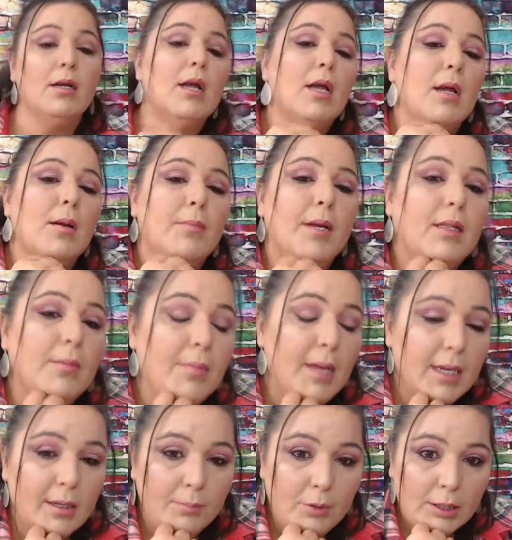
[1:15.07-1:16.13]
but the
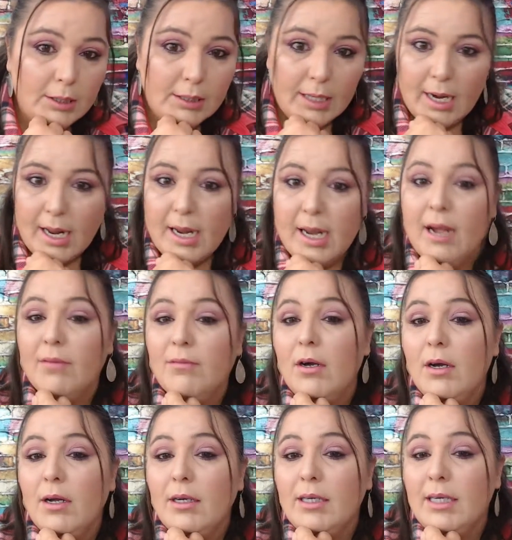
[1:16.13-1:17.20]
makeup look that I have
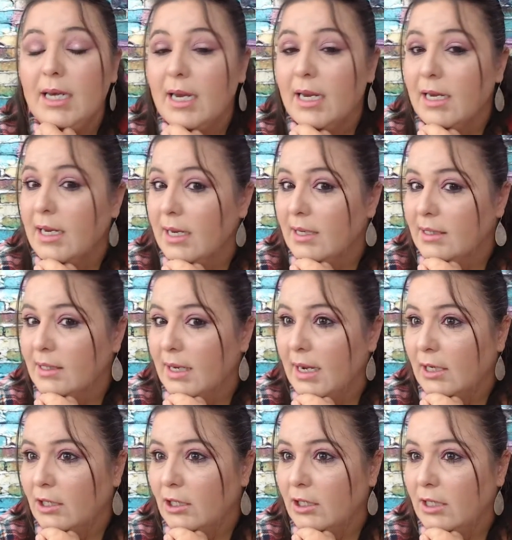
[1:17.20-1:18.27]
on today is
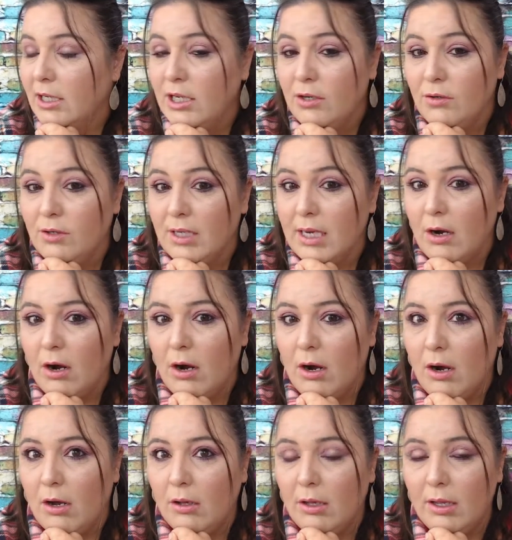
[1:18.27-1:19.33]
actually using
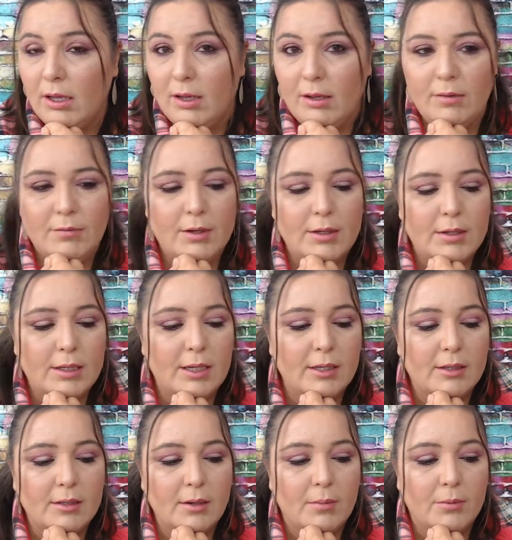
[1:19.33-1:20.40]
all of
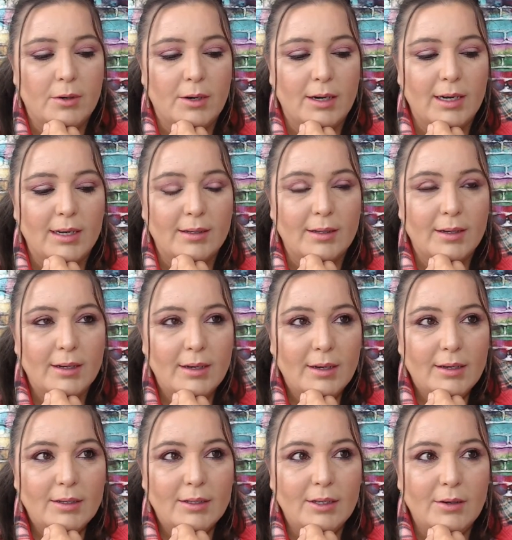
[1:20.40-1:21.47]
these products.
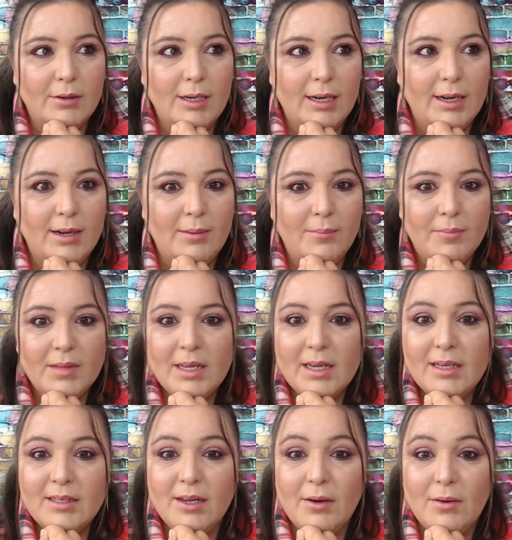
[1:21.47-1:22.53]
So yeah,
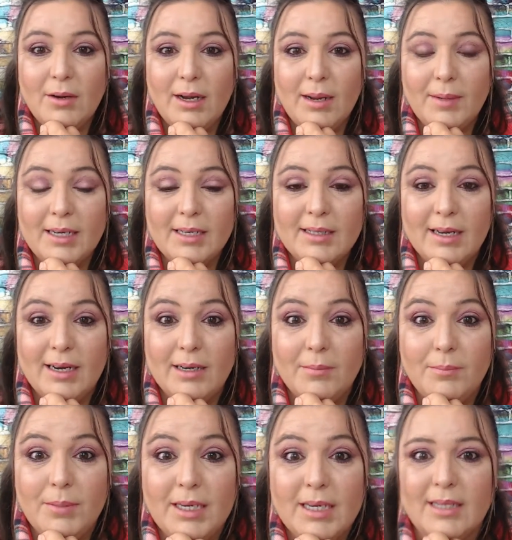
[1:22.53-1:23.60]
so I'm excited
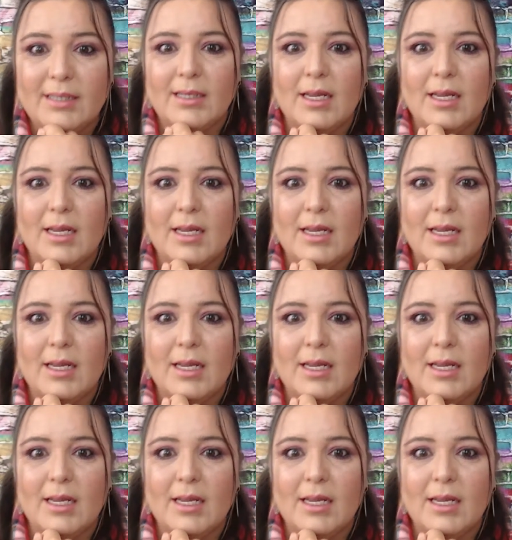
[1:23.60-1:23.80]
because